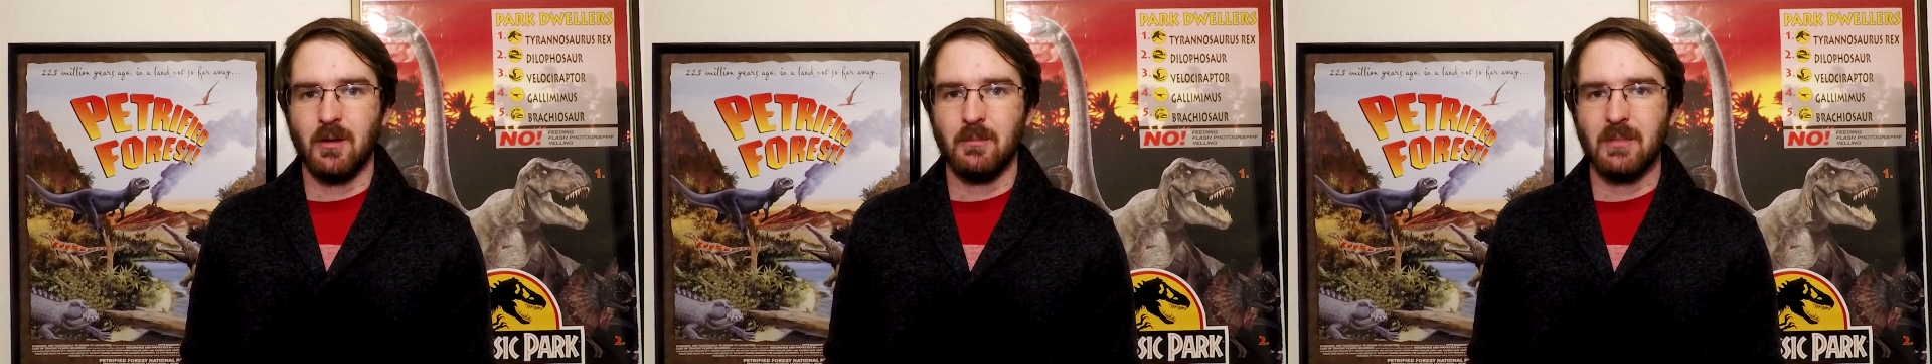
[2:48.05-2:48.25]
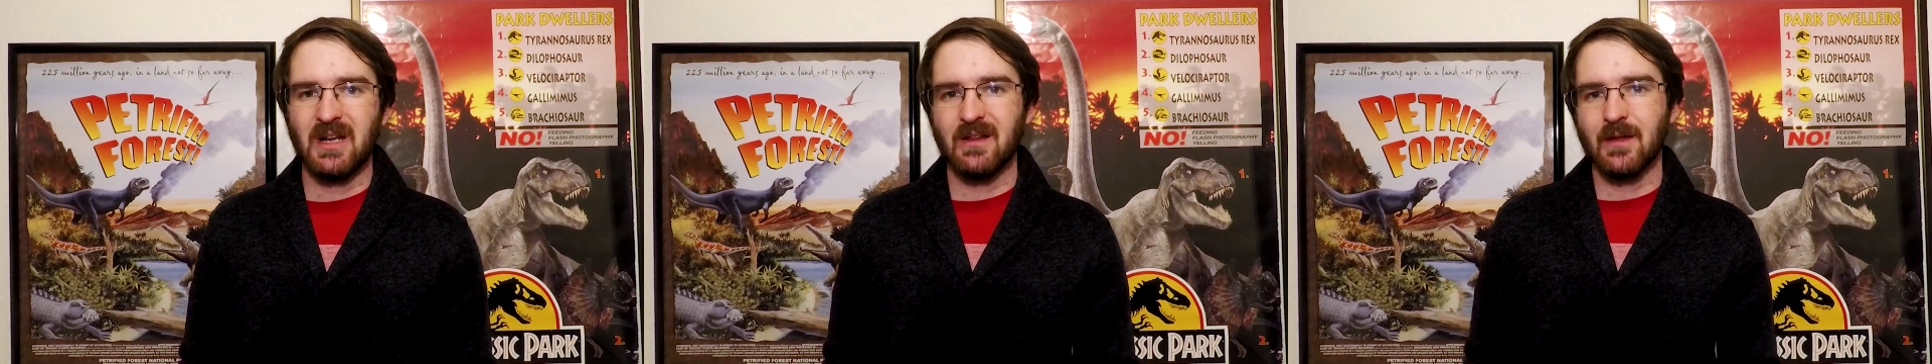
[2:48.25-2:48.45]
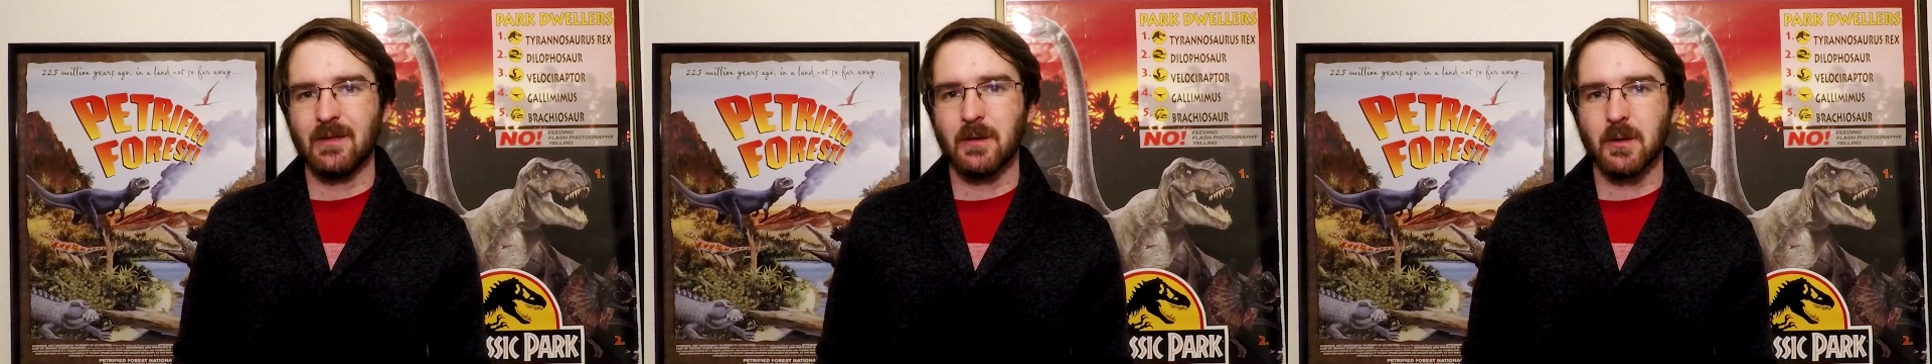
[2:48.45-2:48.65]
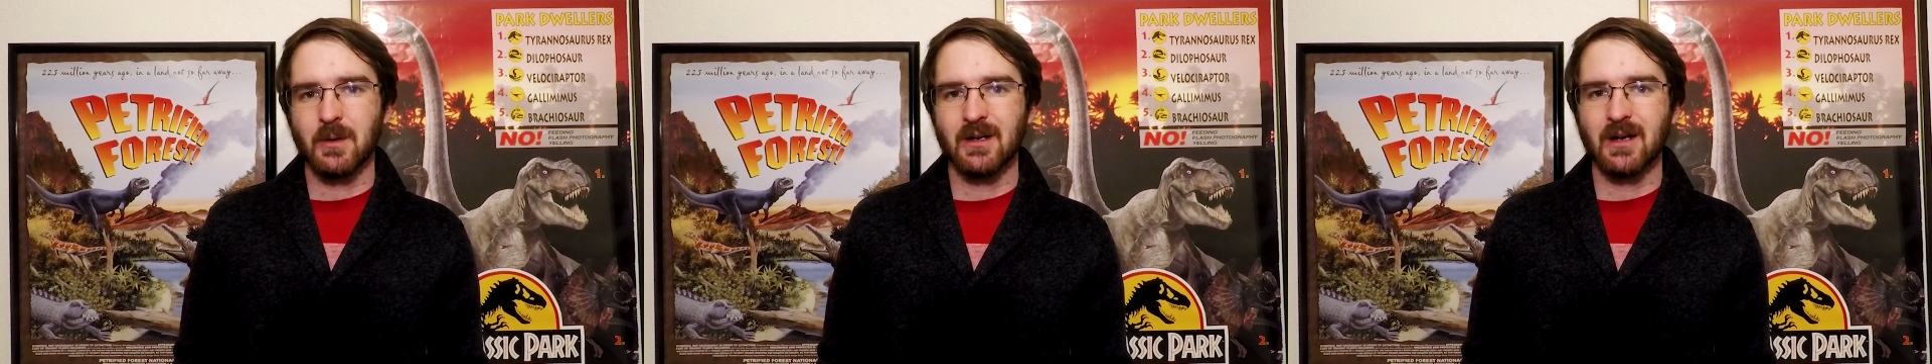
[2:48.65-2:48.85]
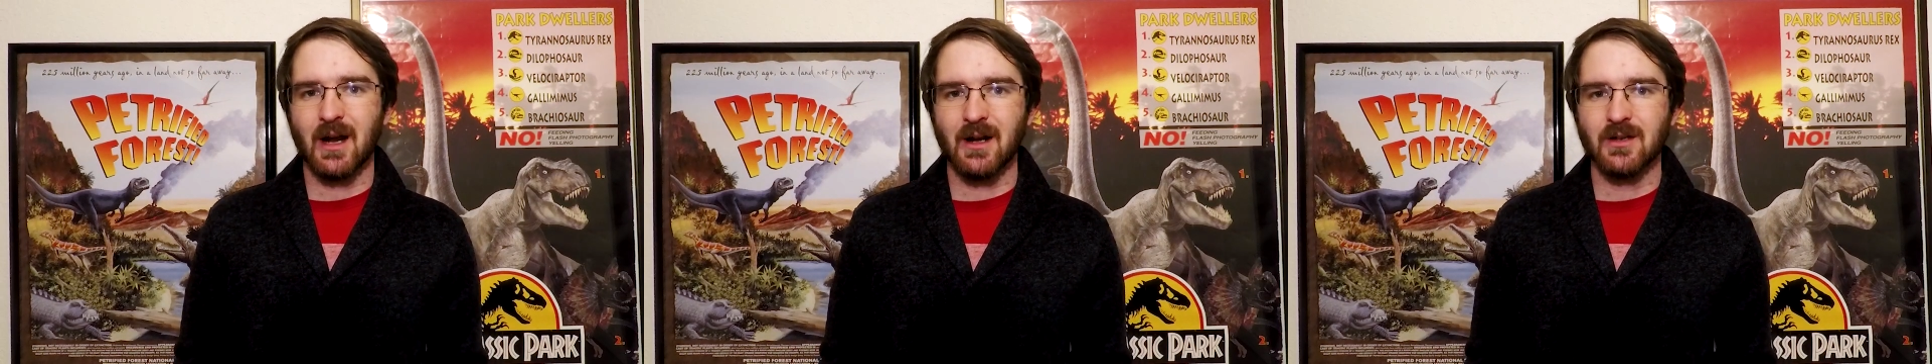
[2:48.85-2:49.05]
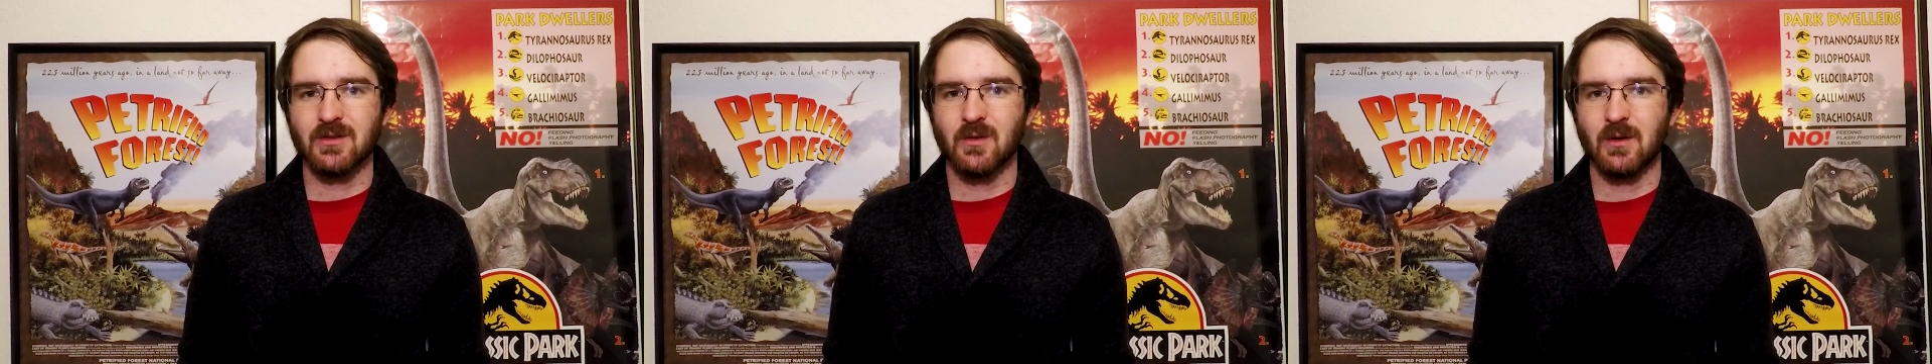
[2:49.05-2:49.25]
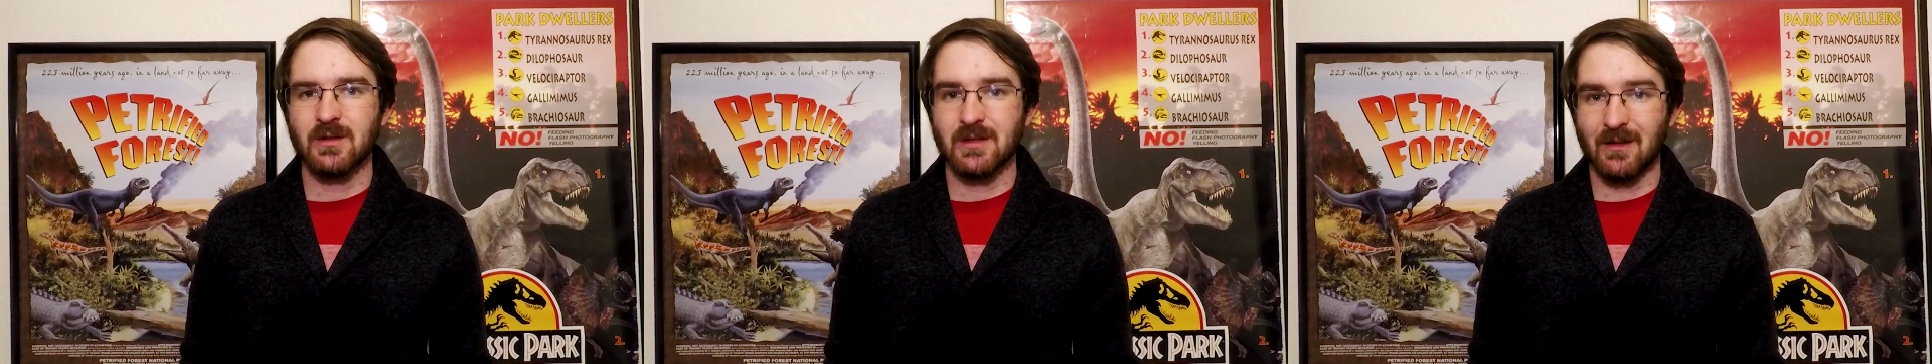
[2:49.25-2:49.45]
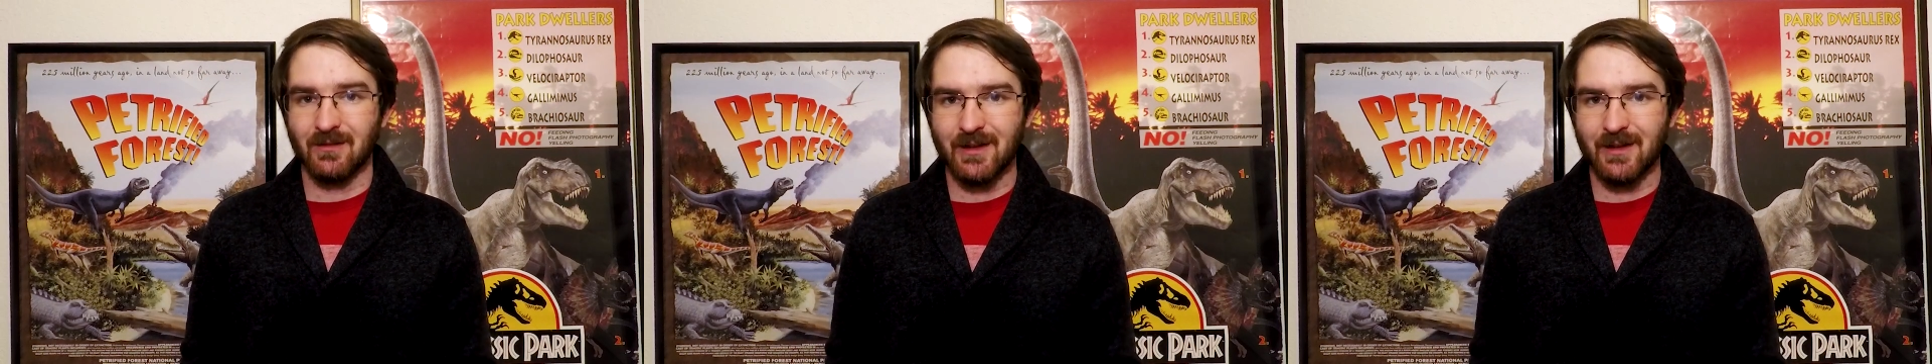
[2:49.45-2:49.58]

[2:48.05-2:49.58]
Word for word: meaning that there were dinosaurs that